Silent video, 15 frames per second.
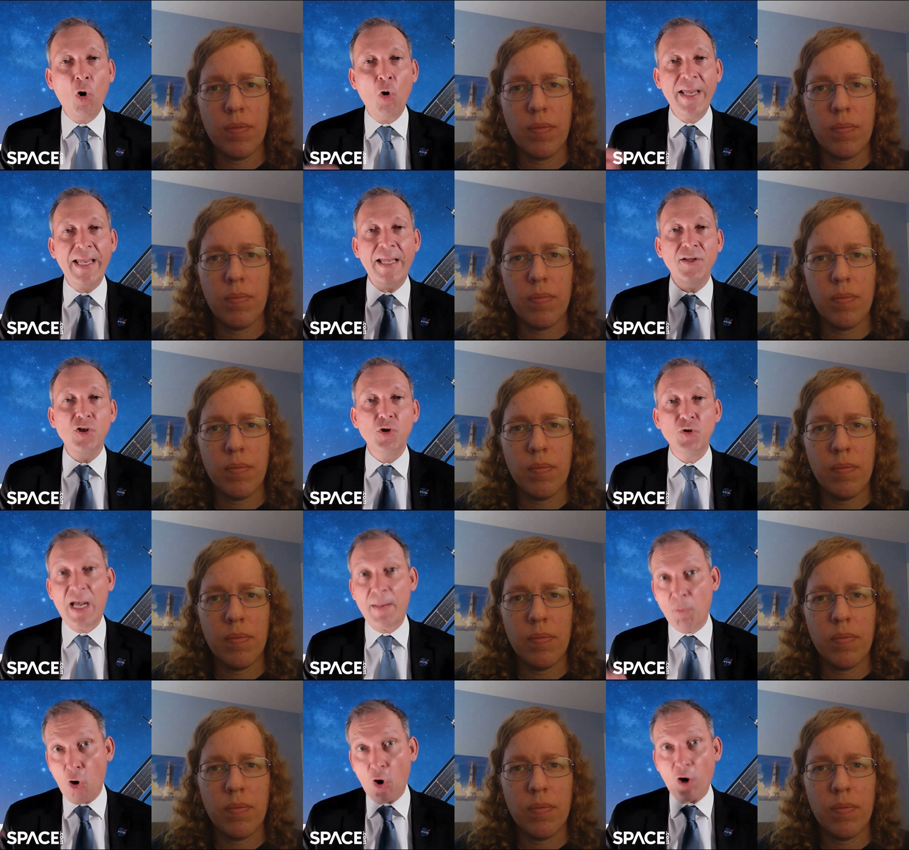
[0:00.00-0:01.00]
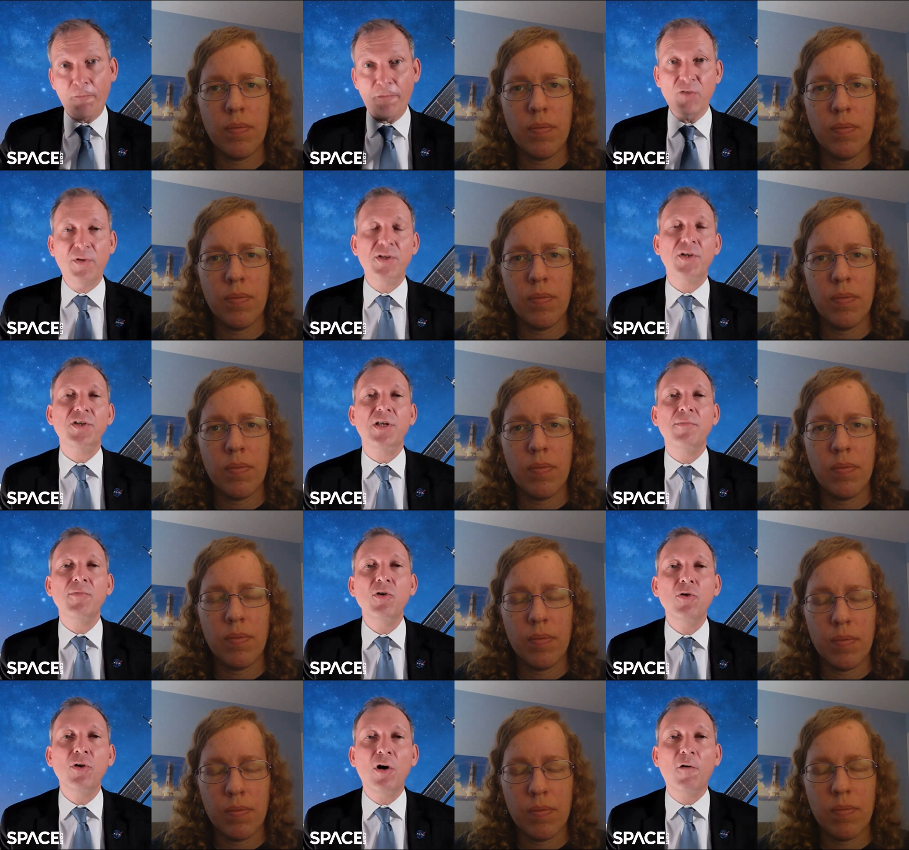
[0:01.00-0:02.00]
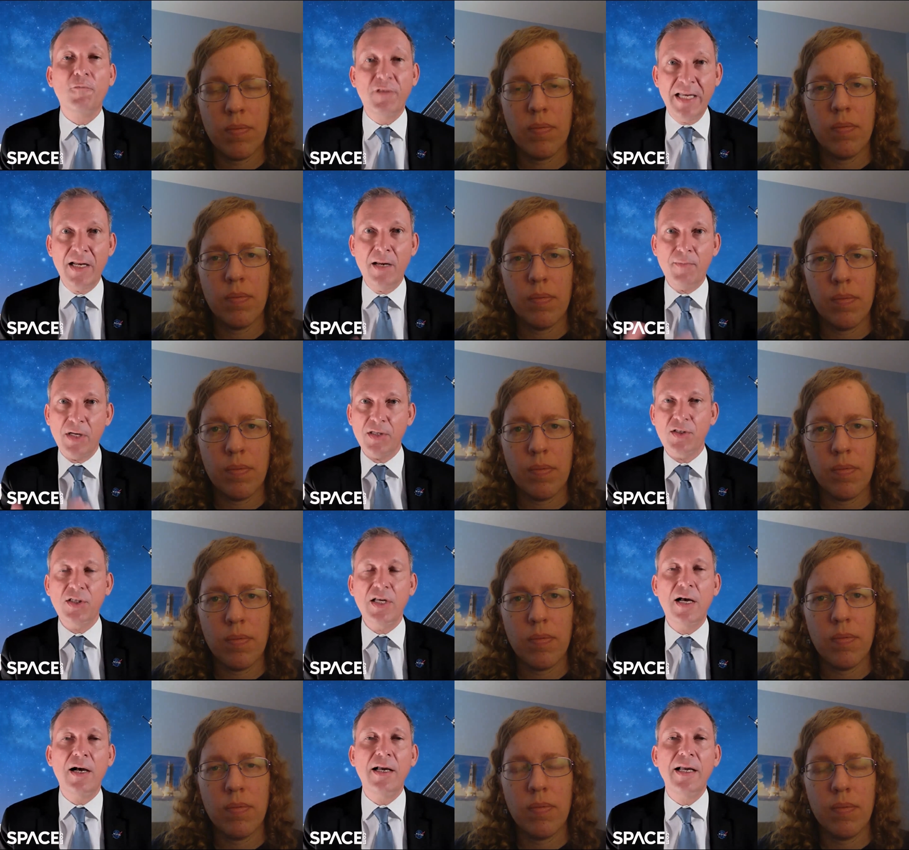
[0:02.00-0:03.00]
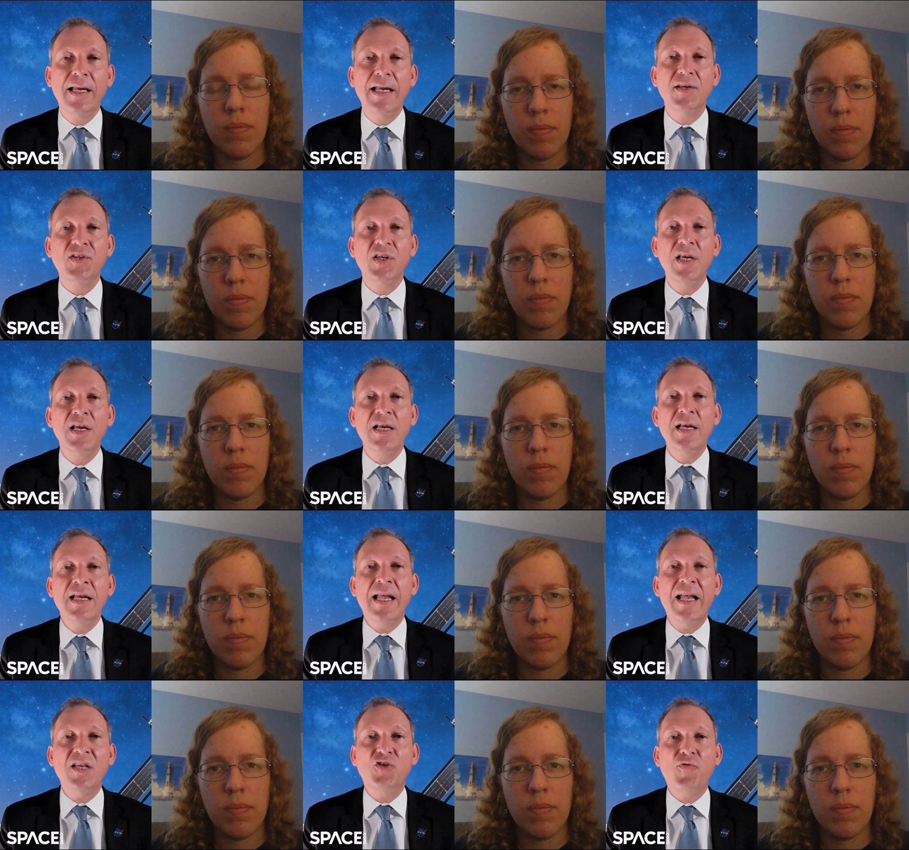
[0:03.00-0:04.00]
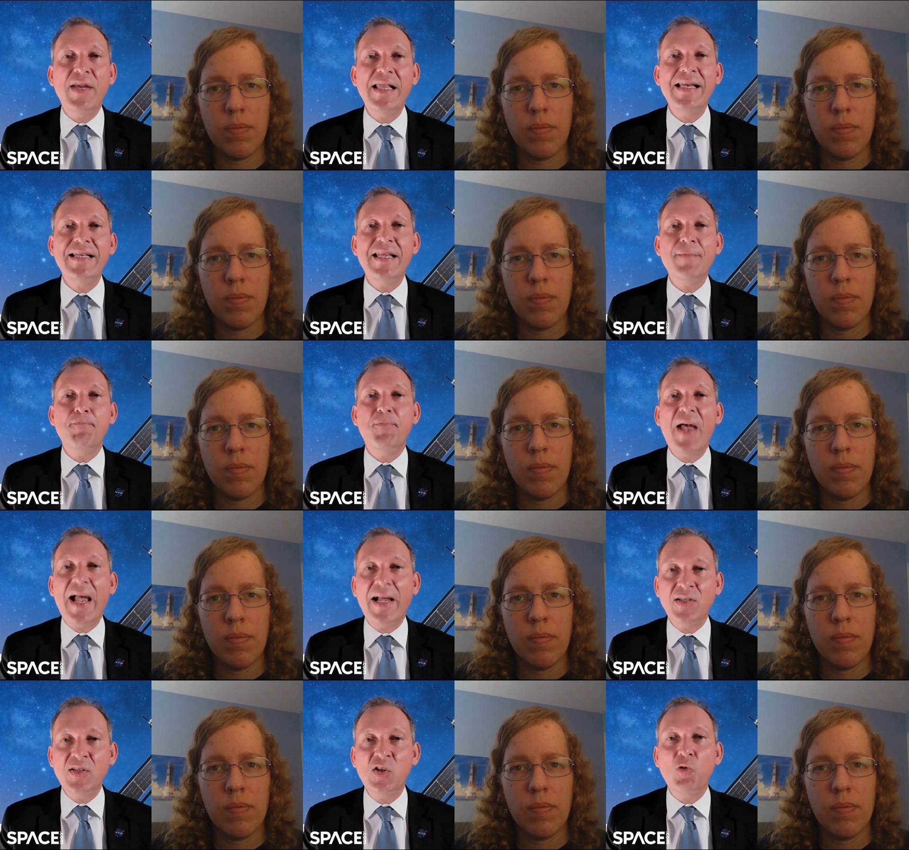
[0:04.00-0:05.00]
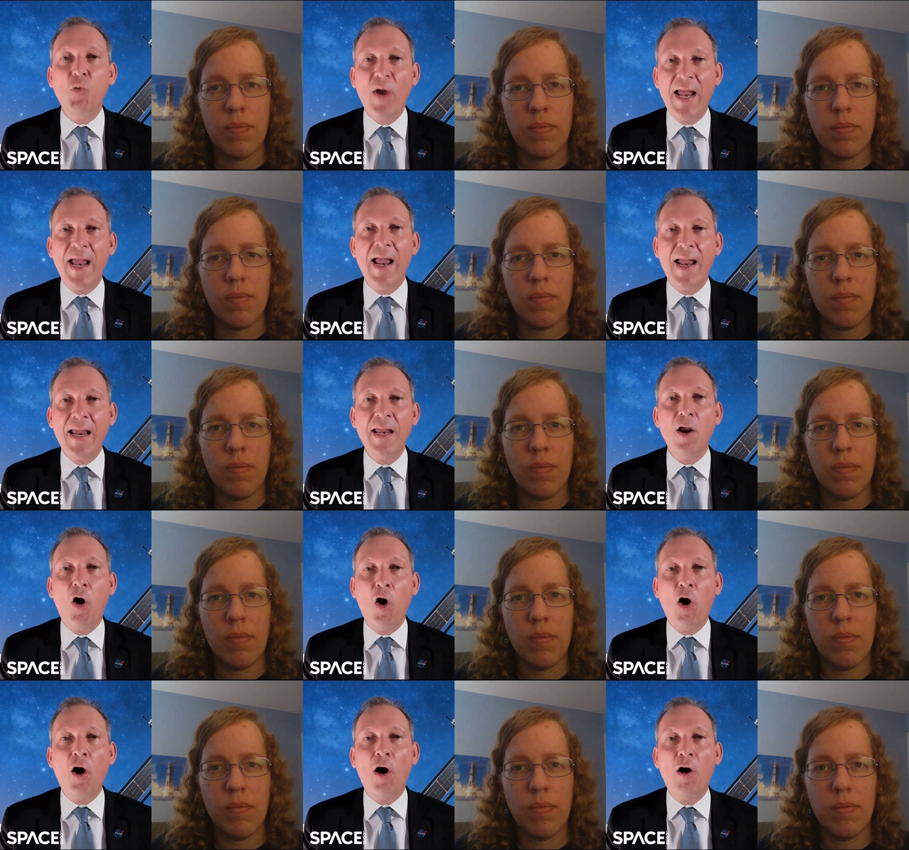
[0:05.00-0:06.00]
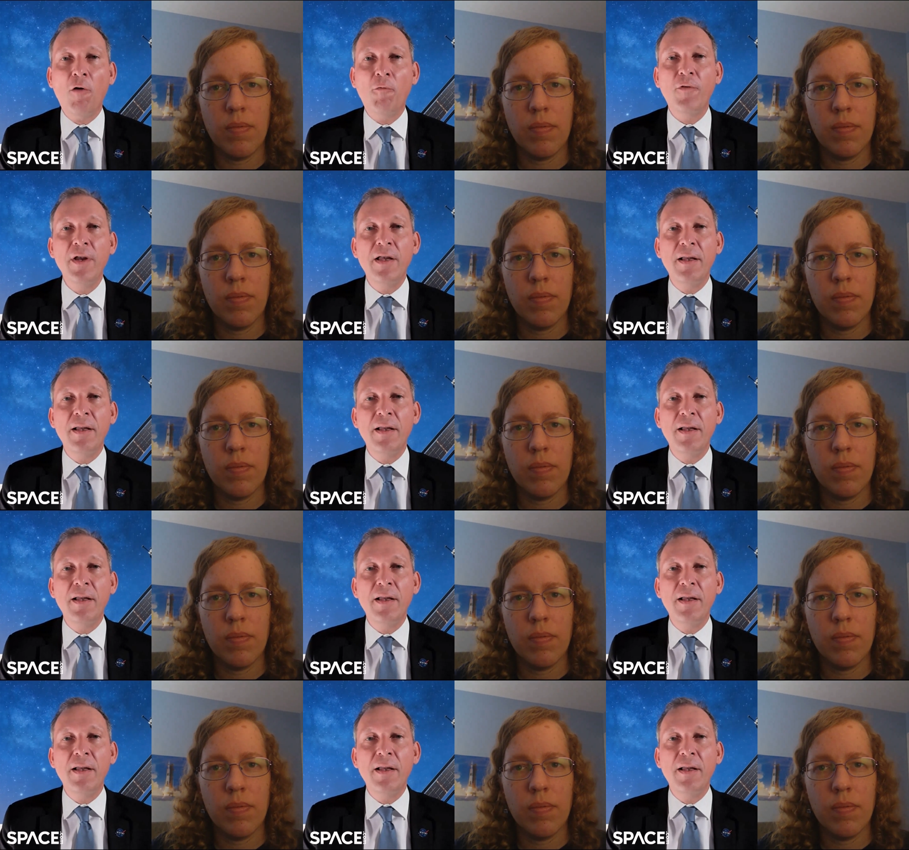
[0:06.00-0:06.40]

Speaker 1: going into Dimorphos, which is the moon of Didymos, uh, is is really the best way of